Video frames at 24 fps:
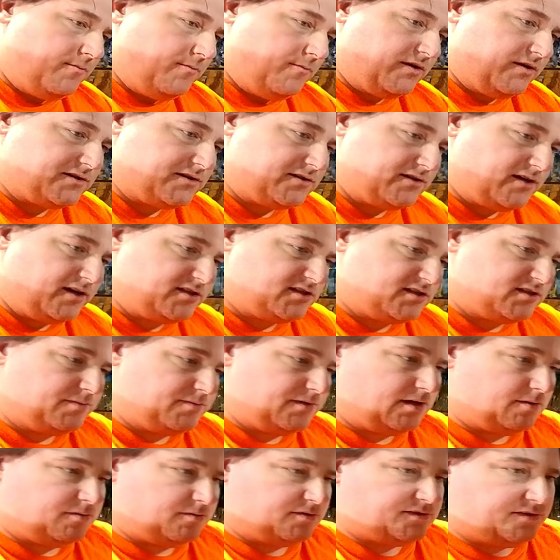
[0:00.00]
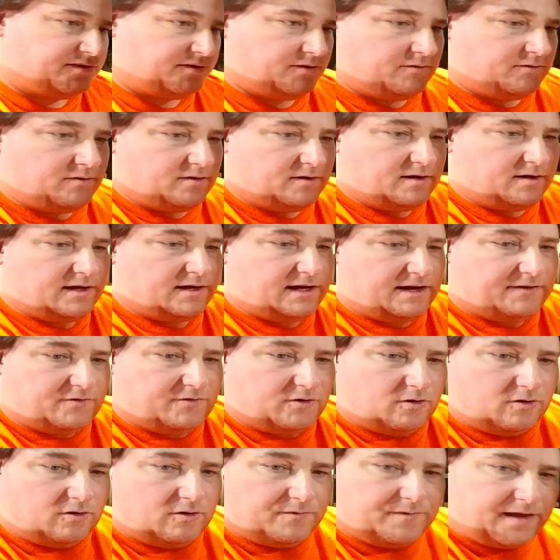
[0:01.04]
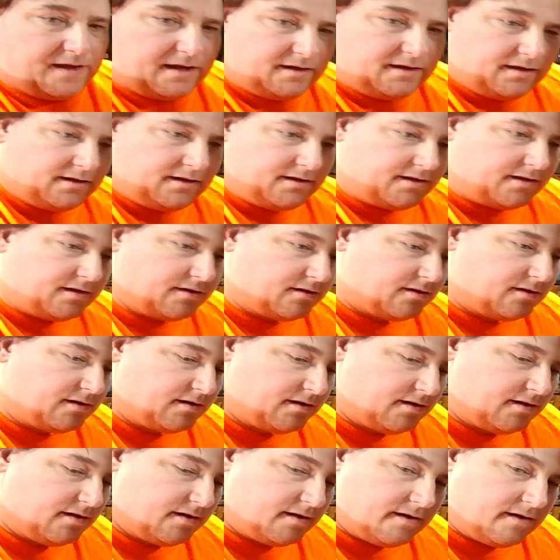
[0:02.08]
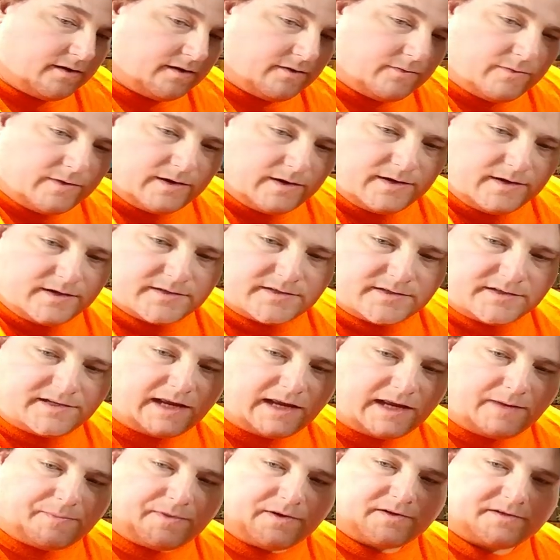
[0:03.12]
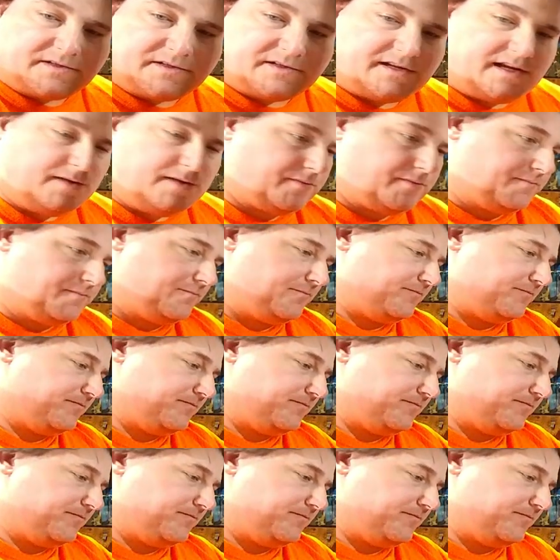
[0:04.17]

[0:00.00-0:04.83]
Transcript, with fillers: But it's nice to be able to have all that in here. Where is the tape? Here's the tape.